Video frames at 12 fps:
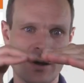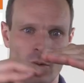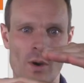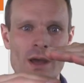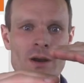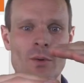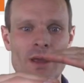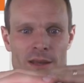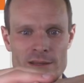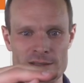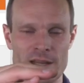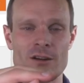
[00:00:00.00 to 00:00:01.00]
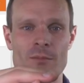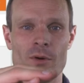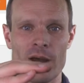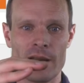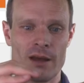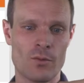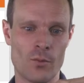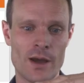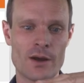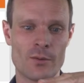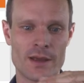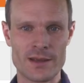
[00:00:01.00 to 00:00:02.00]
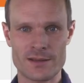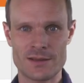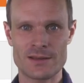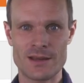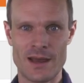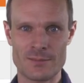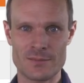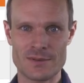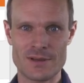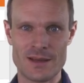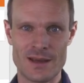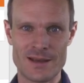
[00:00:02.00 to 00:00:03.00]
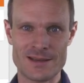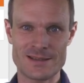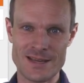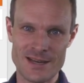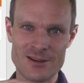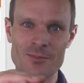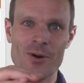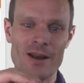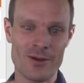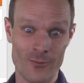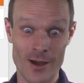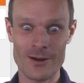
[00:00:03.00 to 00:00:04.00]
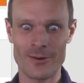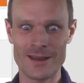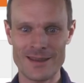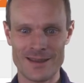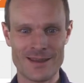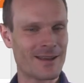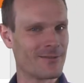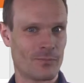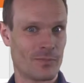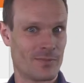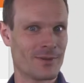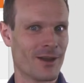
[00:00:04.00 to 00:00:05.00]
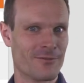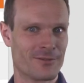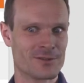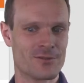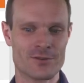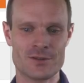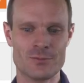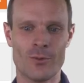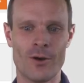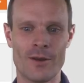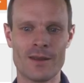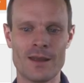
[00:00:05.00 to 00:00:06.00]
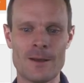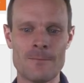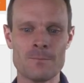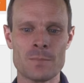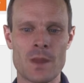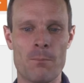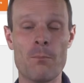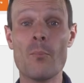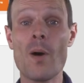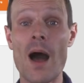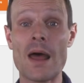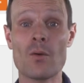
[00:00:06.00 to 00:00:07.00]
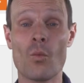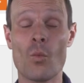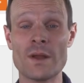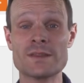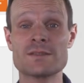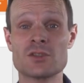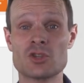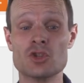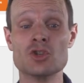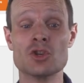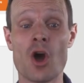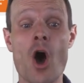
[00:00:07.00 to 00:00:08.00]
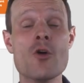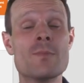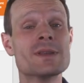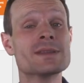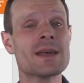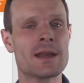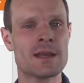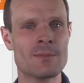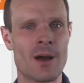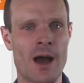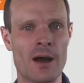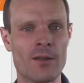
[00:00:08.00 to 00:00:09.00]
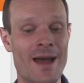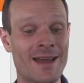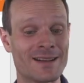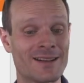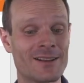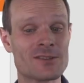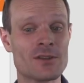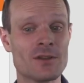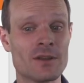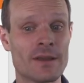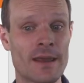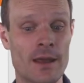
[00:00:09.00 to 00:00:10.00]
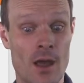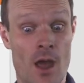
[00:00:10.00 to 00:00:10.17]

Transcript: wait a week, send a reminder, wait a week, send a reminder, wait a week, for as long as you want. But once the student opens that email and clicks on the link,